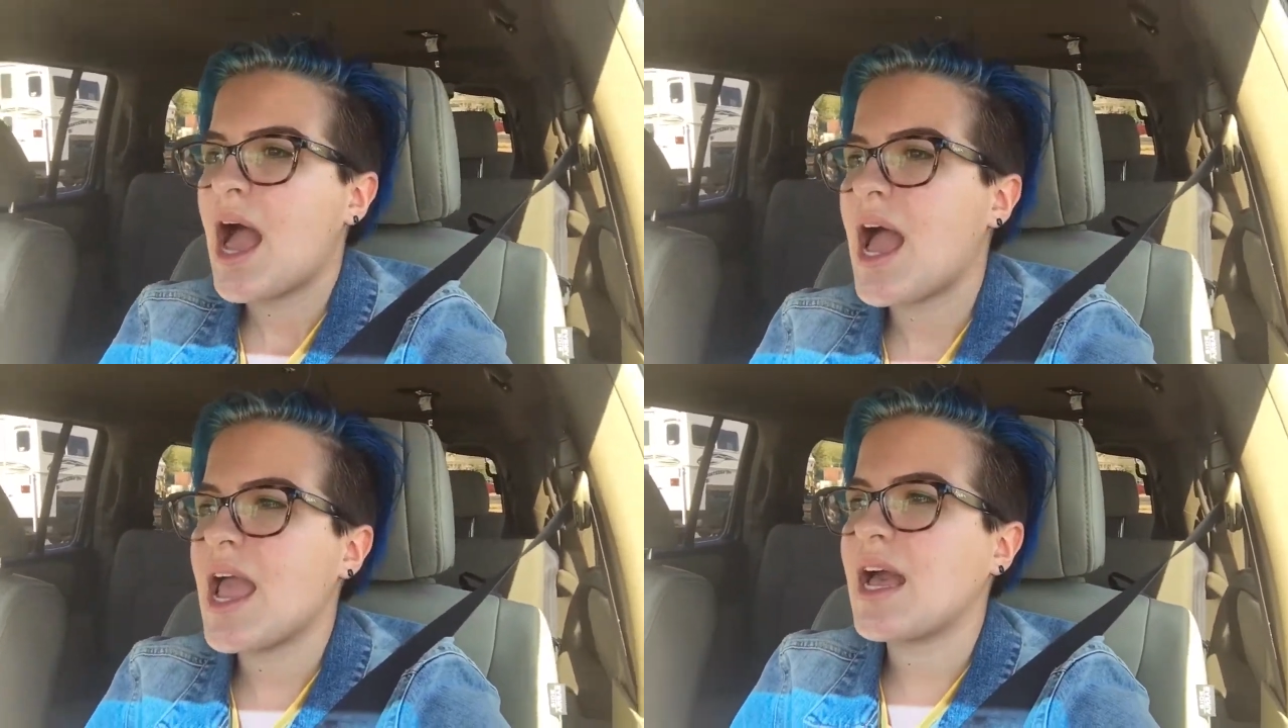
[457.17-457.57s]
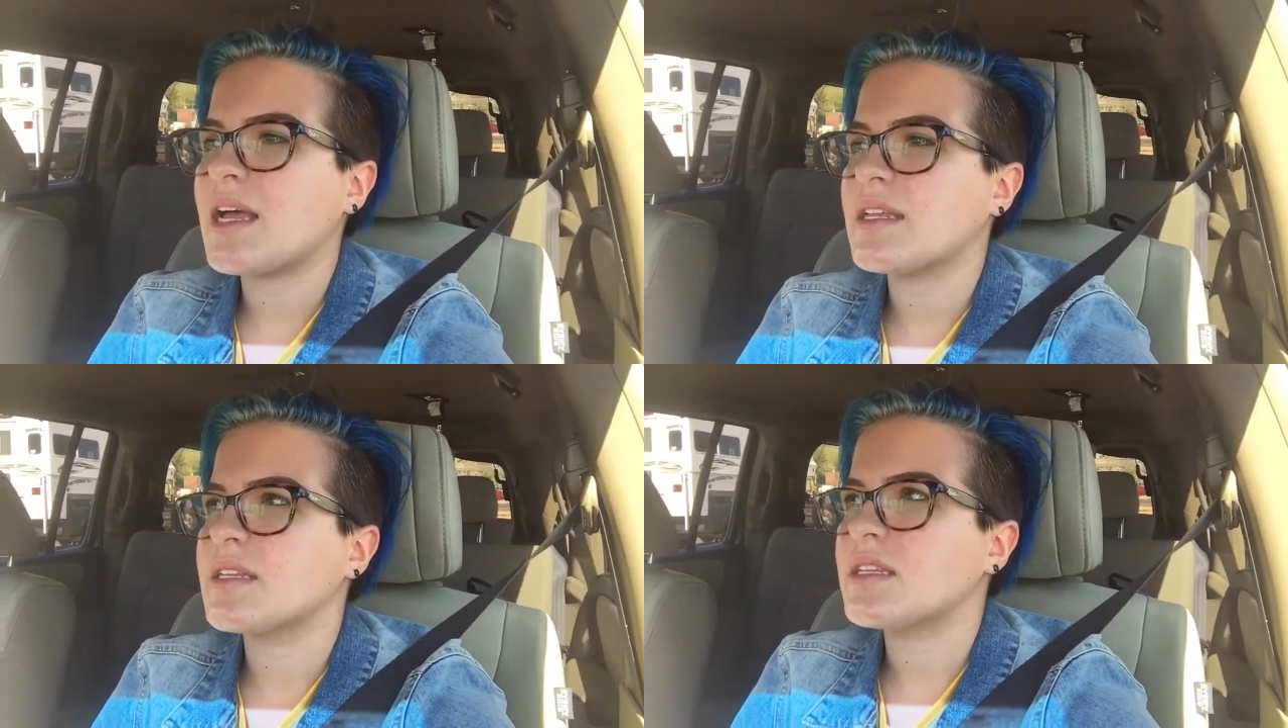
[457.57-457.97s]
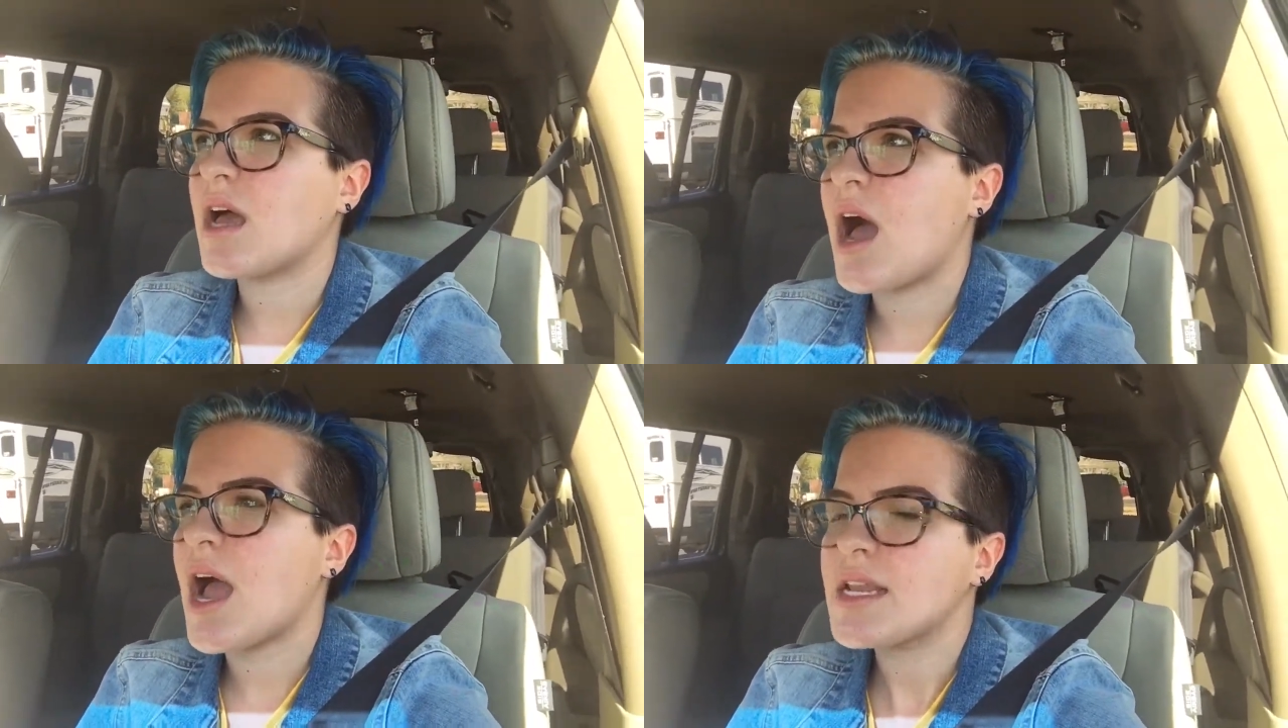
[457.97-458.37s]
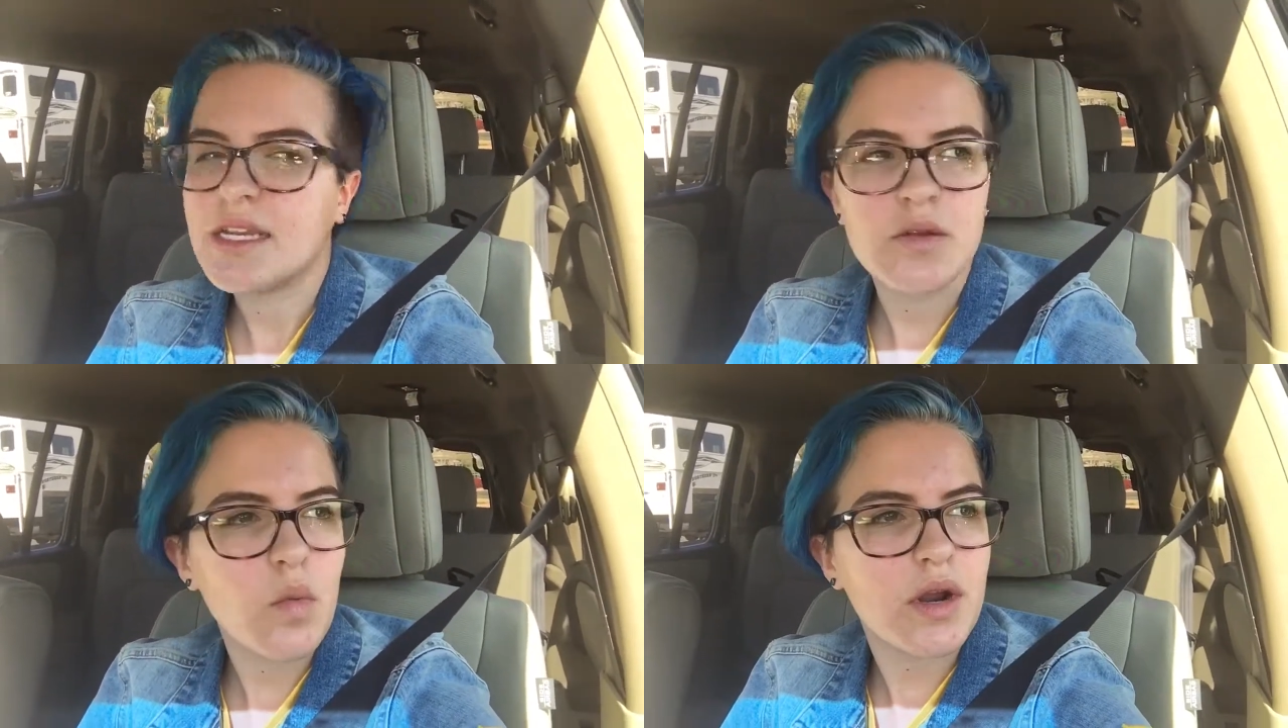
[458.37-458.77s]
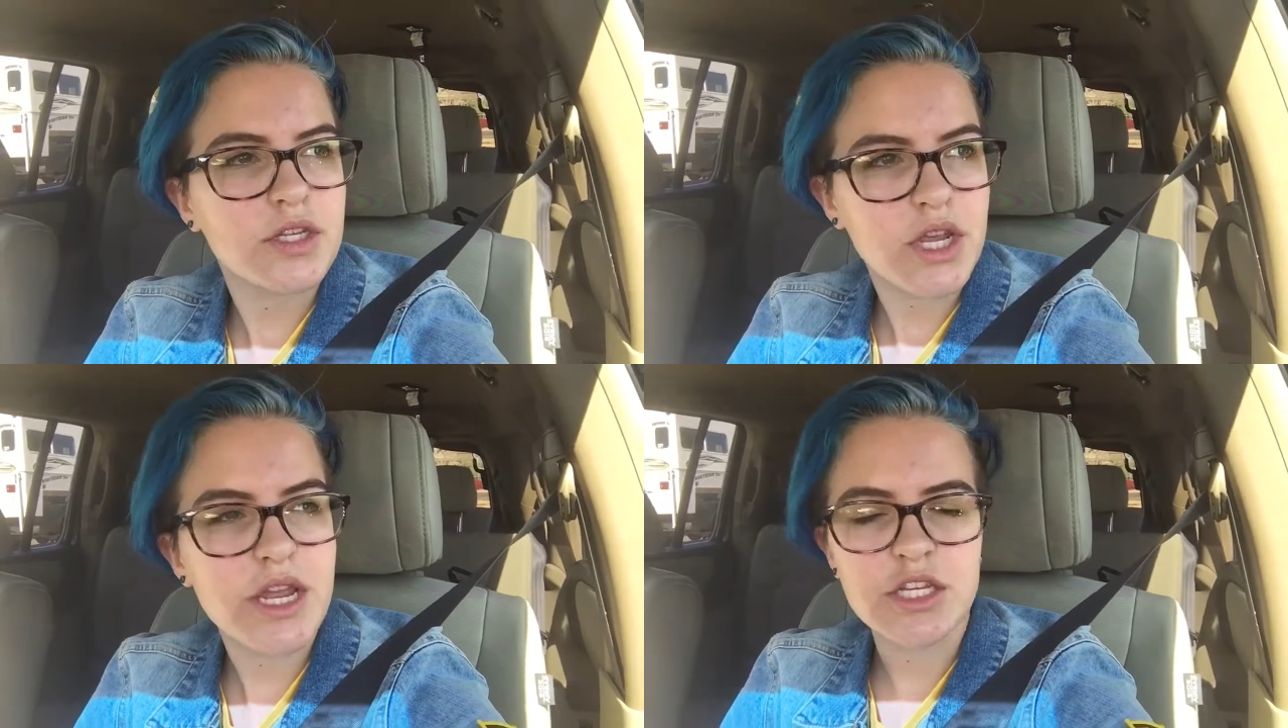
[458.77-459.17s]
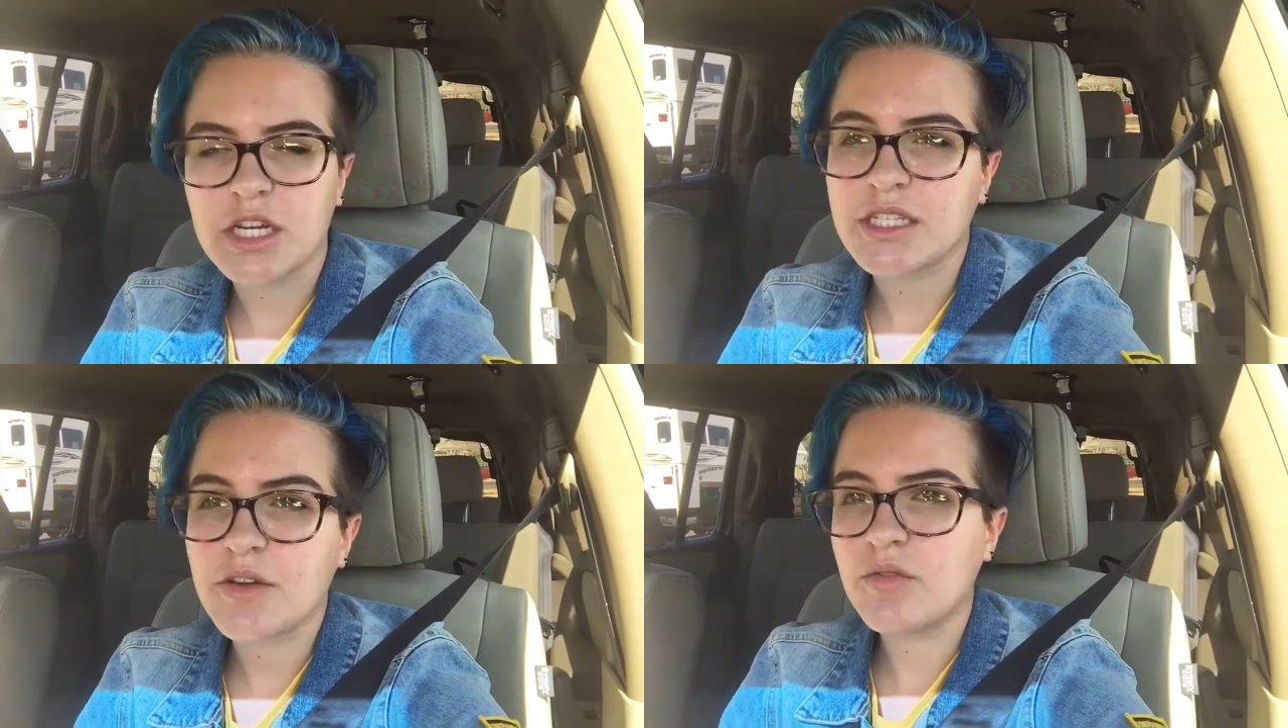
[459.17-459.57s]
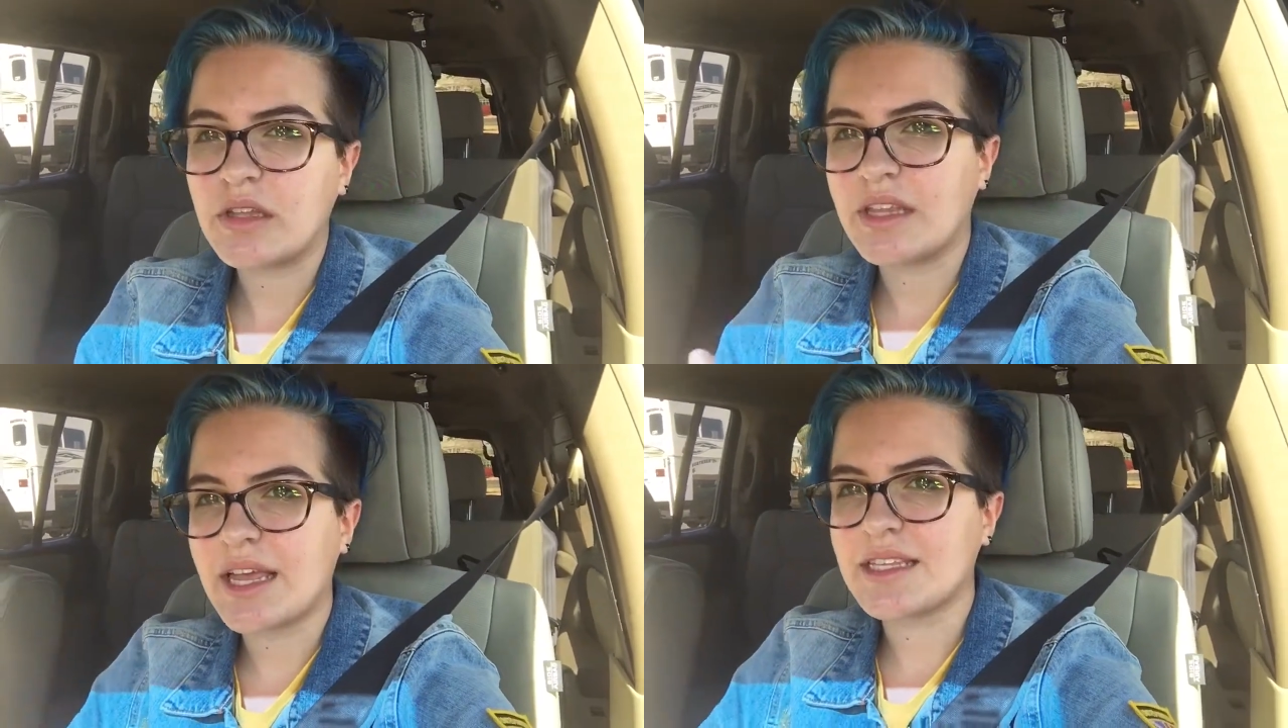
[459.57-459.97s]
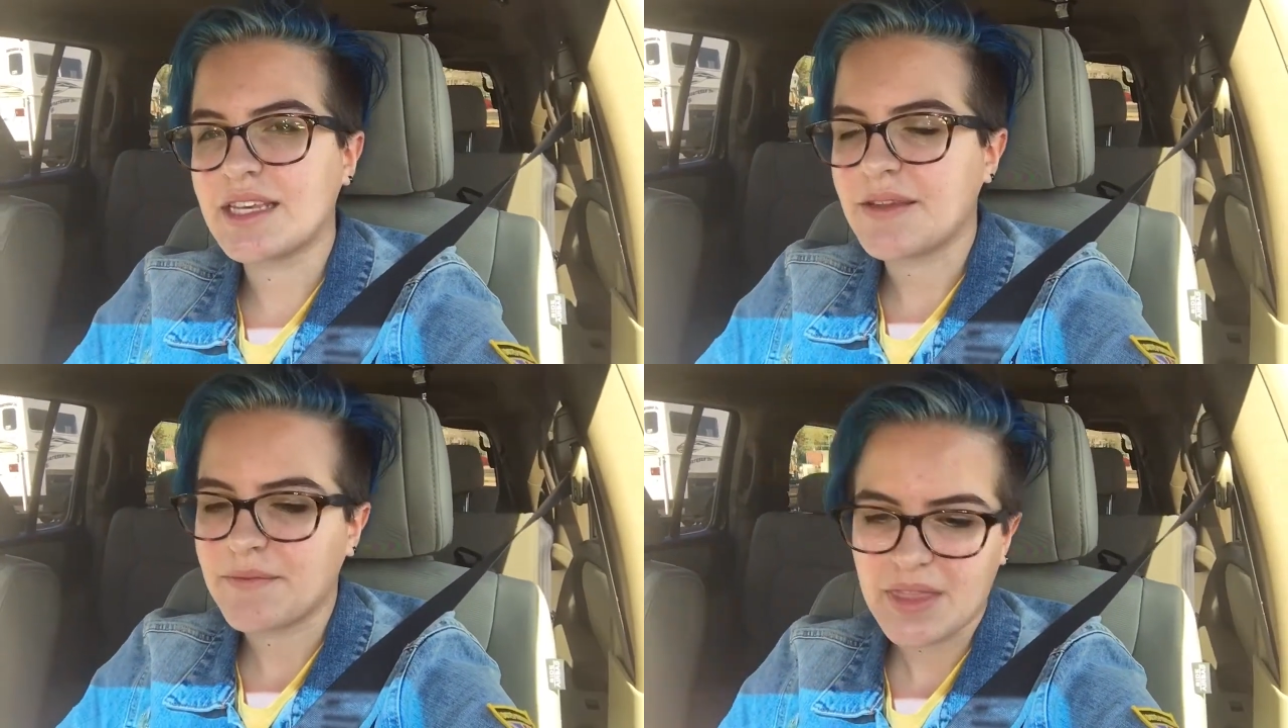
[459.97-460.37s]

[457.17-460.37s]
and I didn't want to change it because I really liked it.